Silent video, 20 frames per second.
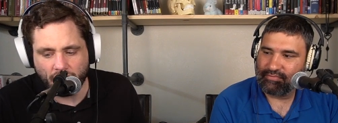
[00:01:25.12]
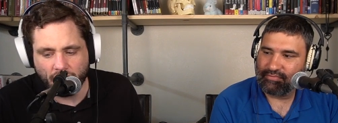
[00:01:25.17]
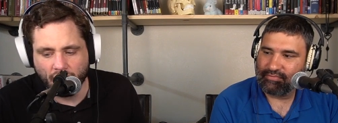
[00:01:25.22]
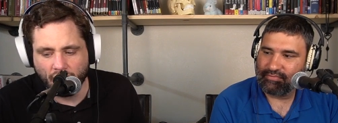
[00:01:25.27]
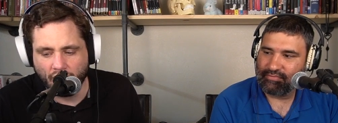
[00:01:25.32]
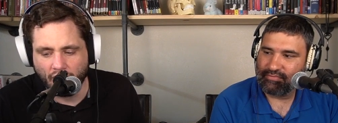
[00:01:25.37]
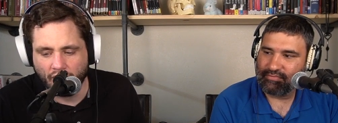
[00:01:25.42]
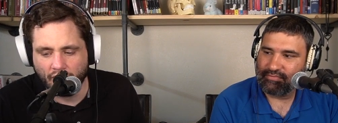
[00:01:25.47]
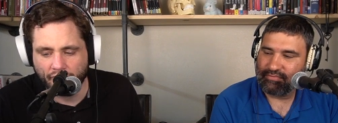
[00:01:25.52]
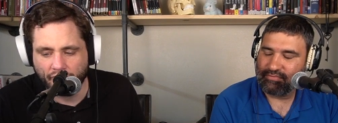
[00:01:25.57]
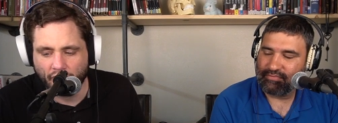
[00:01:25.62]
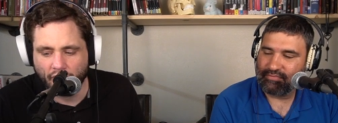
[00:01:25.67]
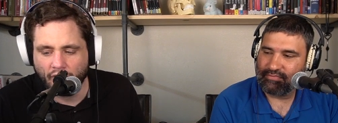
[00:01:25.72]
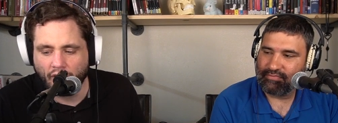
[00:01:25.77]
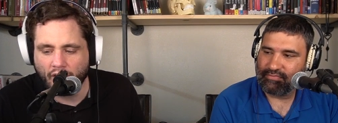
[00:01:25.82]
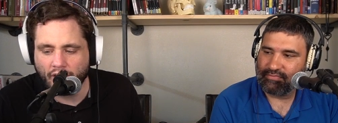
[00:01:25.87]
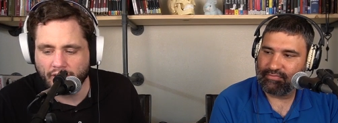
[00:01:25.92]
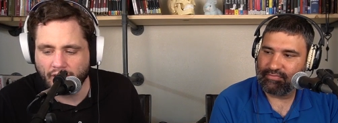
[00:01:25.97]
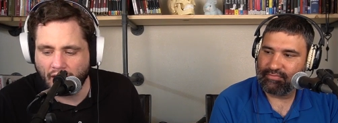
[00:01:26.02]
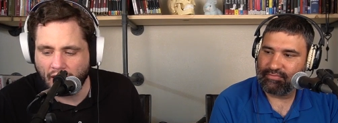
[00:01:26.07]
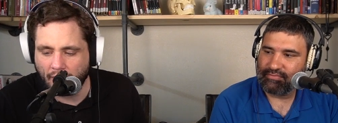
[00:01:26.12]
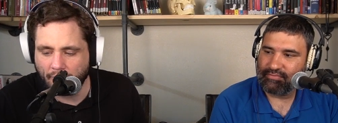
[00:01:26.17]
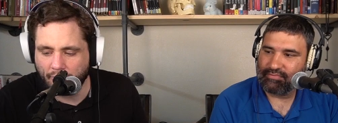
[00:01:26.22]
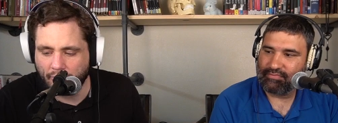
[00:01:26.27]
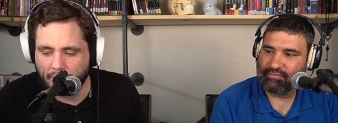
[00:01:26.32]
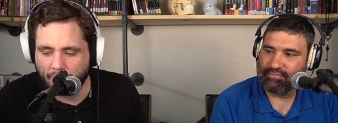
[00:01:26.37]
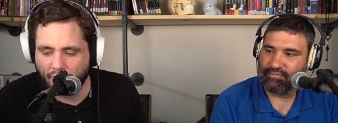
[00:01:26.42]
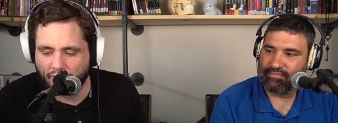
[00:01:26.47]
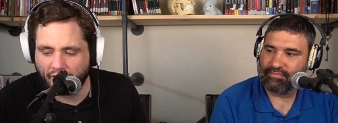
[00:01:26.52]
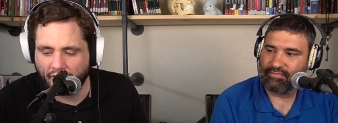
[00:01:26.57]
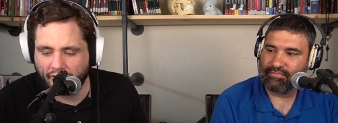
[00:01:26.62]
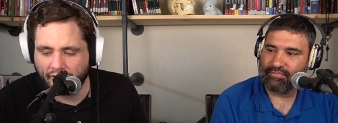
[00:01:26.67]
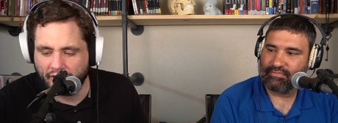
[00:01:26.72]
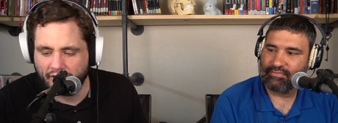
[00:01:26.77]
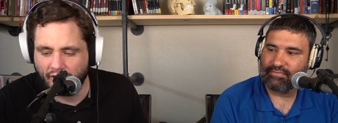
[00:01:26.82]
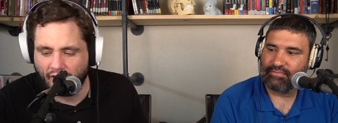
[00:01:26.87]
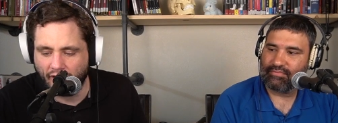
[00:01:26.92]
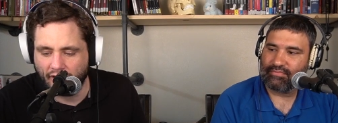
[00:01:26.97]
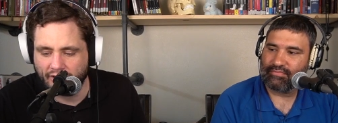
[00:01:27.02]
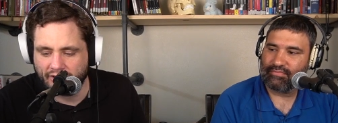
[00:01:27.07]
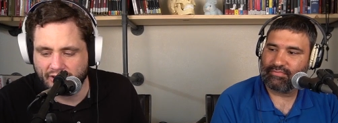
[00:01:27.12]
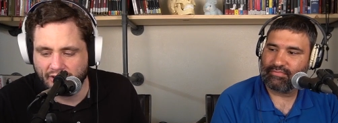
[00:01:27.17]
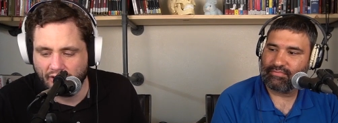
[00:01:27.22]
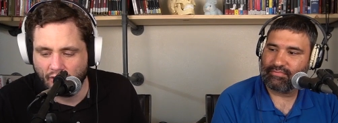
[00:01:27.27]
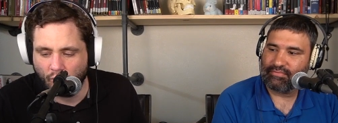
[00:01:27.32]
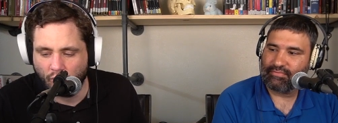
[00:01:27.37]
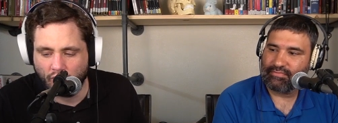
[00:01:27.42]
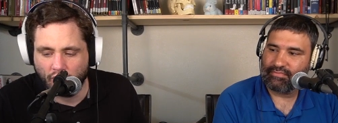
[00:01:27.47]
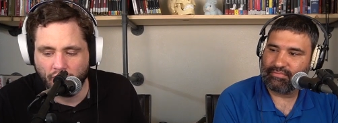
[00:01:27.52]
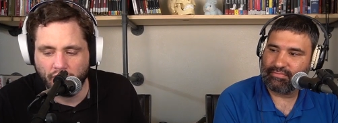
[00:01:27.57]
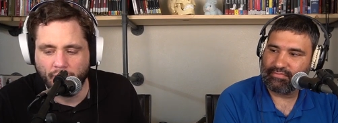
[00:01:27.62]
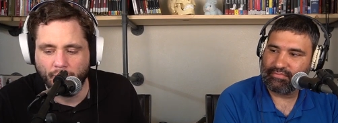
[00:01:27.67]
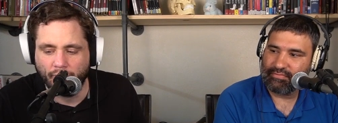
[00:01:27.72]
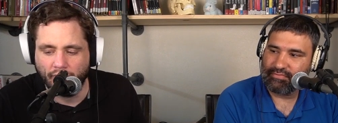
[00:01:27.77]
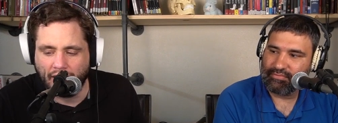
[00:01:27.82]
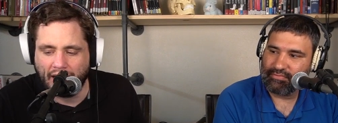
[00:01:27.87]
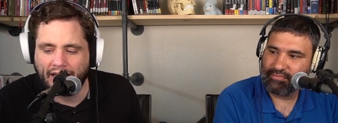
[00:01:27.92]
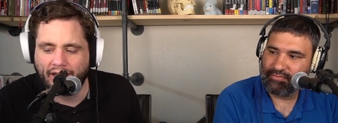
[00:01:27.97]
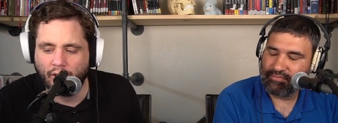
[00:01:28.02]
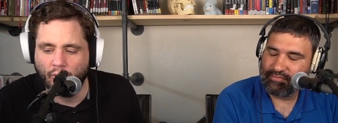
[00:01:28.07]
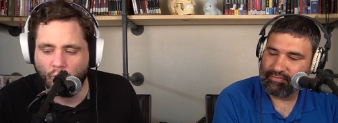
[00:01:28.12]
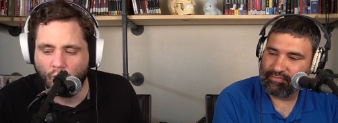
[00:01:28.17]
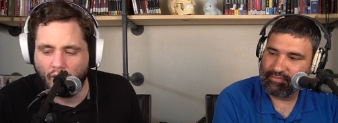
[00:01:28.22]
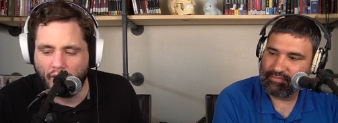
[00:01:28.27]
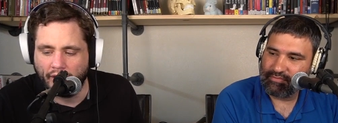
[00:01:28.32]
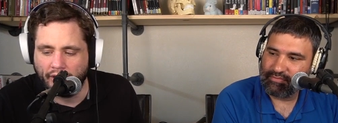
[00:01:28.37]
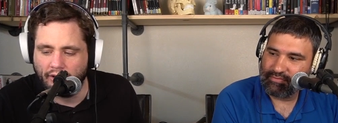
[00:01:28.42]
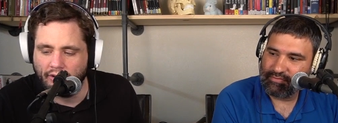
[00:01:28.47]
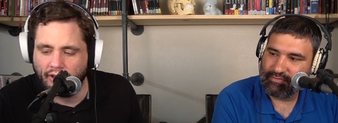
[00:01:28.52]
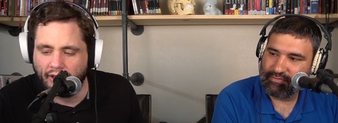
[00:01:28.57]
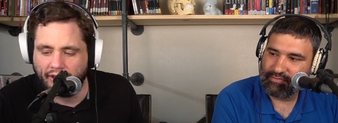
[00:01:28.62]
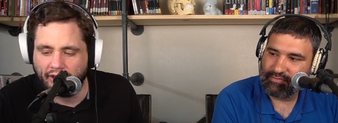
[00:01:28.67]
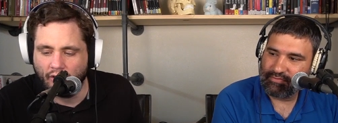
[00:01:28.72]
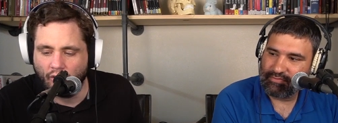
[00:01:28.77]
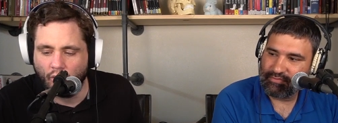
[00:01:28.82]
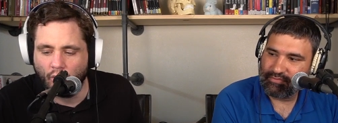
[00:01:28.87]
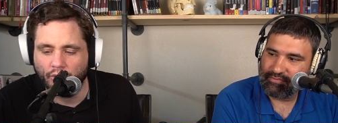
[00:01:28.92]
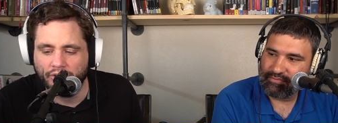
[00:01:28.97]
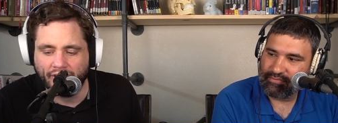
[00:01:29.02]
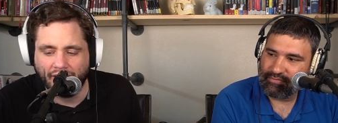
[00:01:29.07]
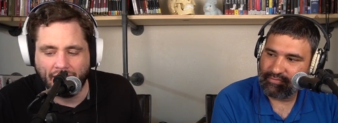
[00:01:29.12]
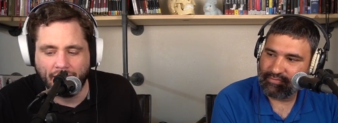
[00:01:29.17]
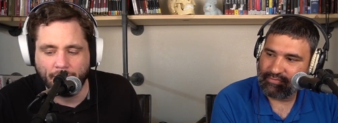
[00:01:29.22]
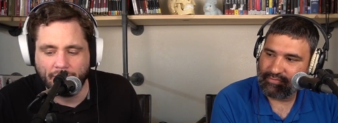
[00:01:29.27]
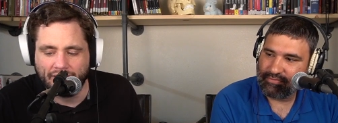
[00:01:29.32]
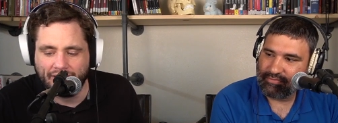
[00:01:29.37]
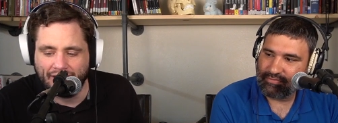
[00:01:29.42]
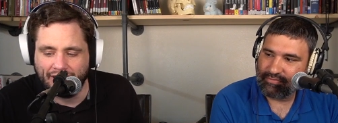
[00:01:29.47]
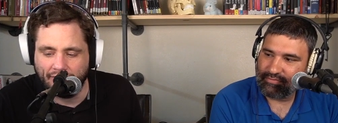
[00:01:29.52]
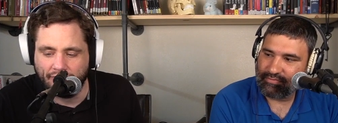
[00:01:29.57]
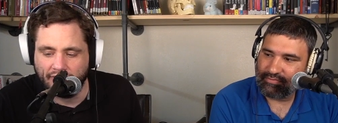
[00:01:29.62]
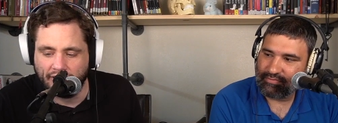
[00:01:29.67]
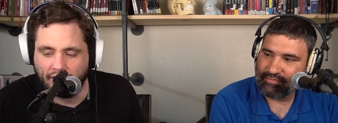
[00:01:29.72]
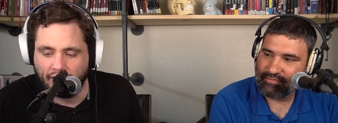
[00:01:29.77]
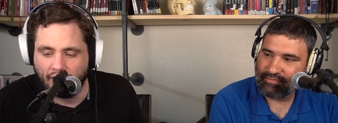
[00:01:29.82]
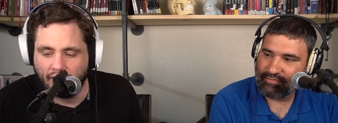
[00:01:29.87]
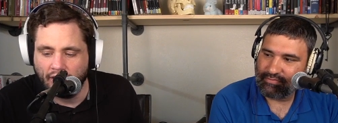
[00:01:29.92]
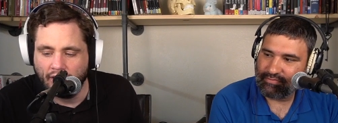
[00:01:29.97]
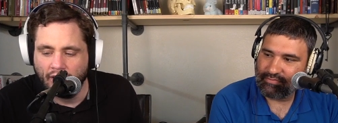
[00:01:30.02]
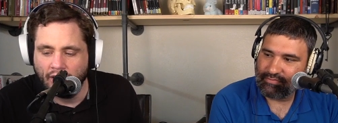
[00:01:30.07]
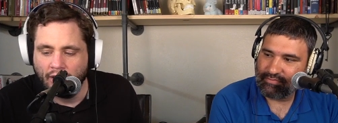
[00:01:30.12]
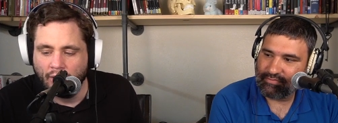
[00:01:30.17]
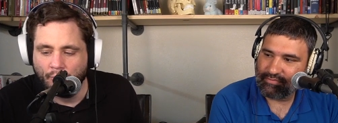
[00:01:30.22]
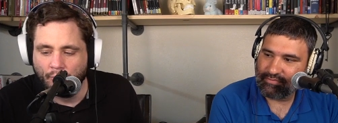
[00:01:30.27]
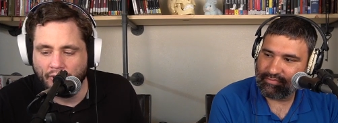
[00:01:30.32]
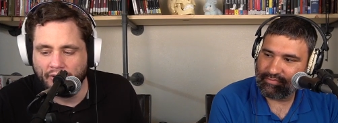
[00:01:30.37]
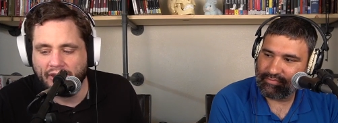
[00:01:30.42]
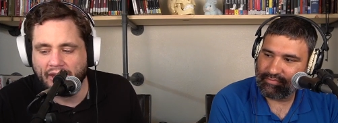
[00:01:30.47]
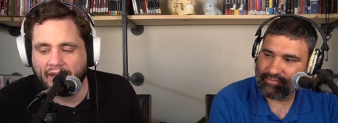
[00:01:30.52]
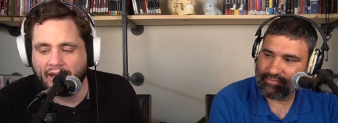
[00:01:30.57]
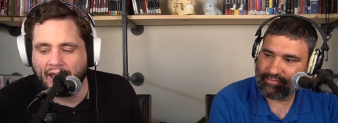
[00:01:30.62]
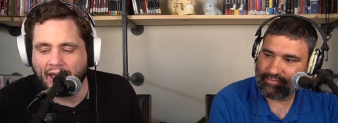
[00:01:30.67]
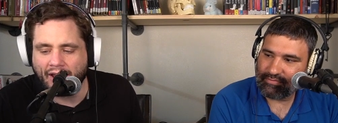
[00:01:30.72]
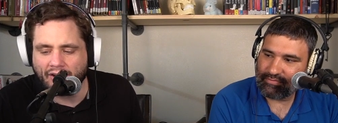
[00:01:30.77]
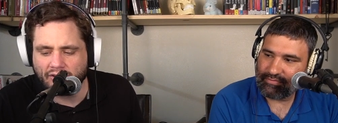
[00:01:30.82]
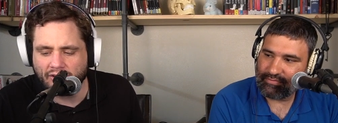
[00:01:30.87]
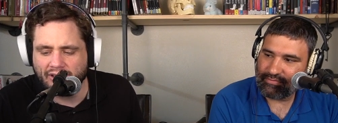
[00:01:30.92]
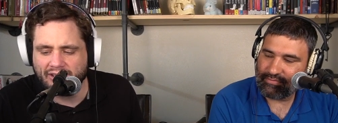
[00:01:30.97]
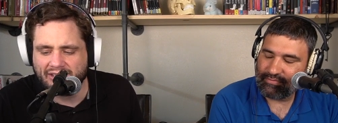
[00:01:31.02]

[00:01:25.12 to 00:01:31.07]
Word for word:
Speaker 1: Uh, for a long time, people thought that dogs see the world in black and white, like an old timey TV but they can actually